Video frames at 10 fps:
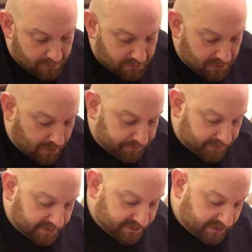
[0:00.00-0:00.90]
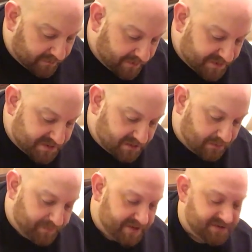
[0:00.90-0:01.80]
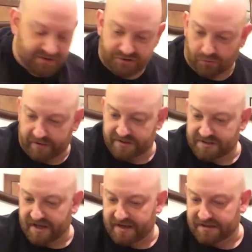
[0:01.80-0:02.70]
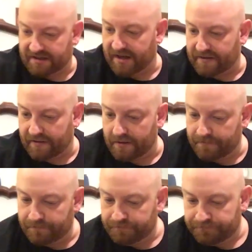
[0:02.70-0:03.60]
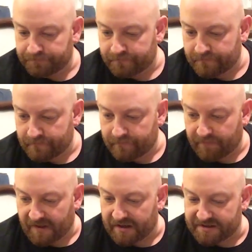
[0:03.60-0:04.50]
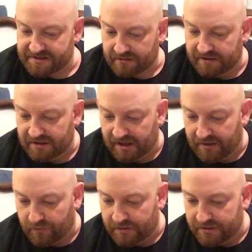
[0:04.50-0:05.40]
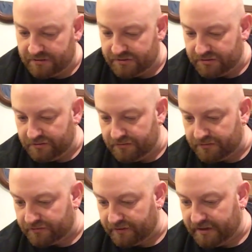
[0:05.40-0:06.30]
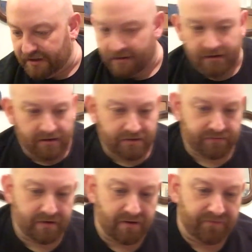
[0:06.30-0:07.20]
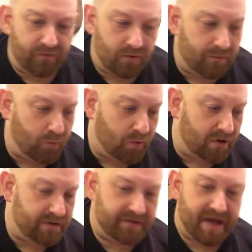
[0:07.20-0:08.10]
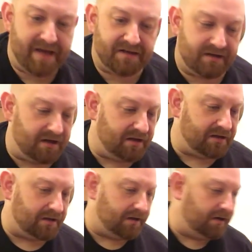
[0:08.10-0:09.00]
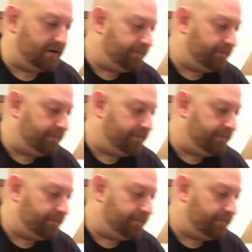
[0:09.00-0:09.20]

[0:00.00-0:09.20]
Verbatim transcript: Yep, right there. That's the little piece that joins that together. And I still need like one, two, three or four more that color